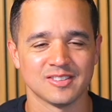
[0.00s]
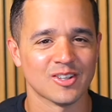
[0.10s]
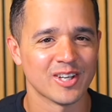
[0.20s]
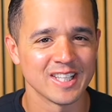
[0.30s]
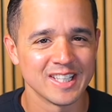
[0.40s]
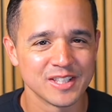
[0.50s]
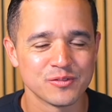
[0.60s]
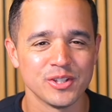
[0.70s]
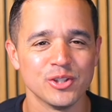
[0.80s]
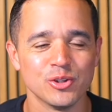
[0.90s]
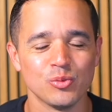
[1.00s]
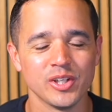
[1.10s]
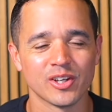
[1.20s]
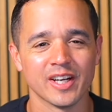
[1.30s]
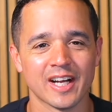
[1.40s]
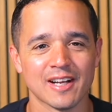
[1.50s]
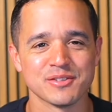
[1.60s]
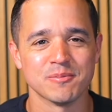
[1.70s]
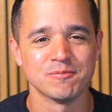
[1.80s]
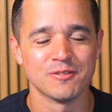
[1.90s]
All right, in this video, we are going to have
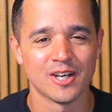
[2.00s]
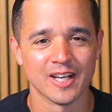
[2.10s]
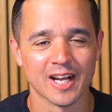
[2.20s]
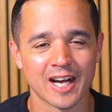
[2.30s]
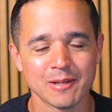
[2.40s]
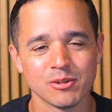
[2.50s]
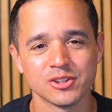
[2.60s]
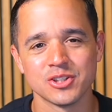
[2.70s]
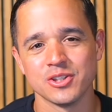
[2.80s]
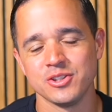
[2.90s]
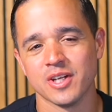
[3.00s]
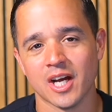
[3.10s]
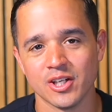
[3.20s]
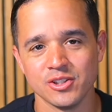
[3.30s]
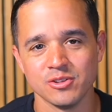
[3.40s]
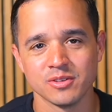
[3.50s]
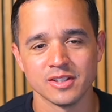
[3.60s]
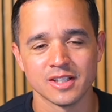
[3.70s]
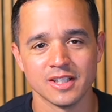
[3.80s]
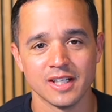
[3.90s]
some fun. I'm going to show you how you
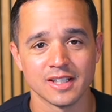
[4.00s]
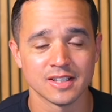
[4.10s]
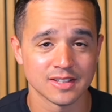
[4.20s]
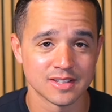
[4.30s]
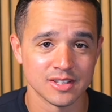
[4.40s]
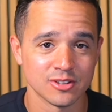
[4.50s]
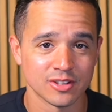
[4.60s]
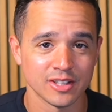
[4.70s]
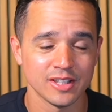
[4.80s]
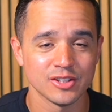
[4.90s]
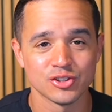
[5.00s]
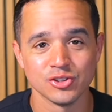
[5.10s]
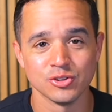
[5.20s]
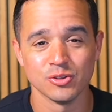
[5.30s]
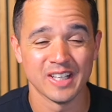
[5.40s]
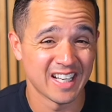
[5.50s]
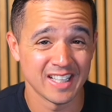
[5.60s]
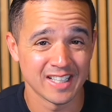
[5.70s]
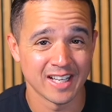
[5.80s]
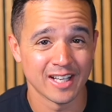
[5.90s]
can connect Siri to
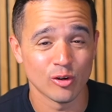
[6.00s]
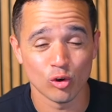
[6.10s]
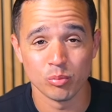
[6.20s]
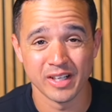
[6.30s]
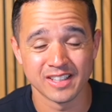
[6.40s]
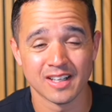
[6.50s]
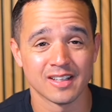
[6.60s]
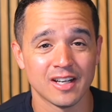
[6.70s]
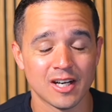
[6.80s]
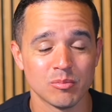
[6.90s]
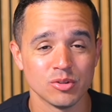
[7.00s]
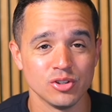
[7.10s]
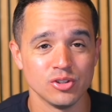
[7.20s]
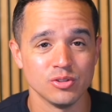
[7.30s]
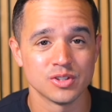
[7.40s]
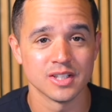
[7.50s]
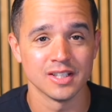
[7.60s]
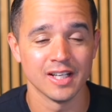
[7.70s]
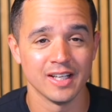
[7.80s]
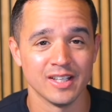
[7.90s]
N8N or Make.com using
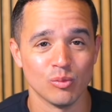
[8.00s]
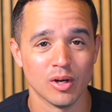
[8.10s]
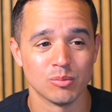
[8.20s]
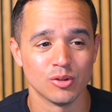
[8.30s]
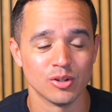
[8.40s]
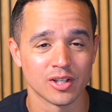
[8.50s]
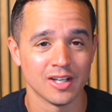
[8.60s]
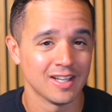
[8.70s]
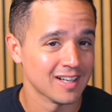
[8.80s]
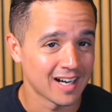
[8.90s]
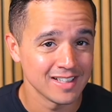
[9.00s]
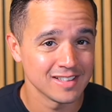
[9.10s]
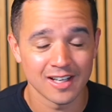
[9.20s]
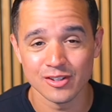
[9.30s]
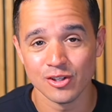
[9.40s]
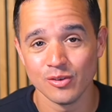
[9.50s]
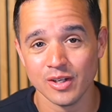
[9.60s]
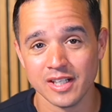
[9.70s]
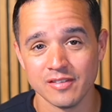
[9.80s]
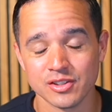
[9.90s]
a webhook. I did not know
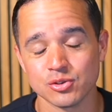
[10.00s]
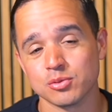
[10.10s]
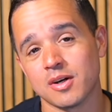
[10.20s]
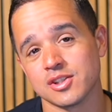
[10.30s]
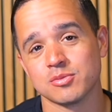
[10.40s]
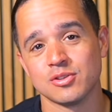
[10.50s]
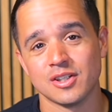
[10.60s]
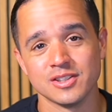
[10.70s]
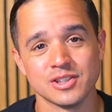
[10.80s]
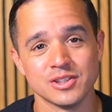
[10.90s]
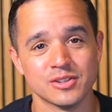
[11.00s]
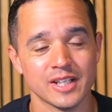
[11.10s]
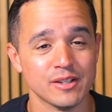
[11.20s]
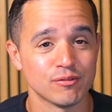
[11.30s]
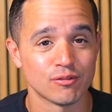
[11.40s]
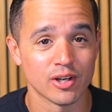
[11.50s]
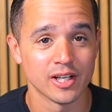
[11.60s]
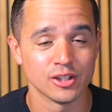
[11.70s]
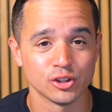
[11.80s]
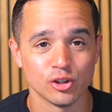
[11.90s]
any of this was possible until a
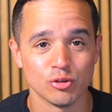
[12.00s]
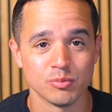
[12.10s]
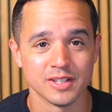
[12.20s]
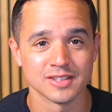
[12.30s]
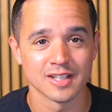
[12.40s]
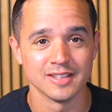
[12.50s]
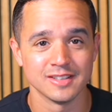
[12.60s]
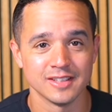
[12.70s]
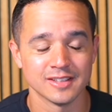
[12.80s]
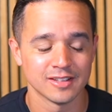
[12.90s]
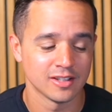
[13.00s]
friend showed me this idea.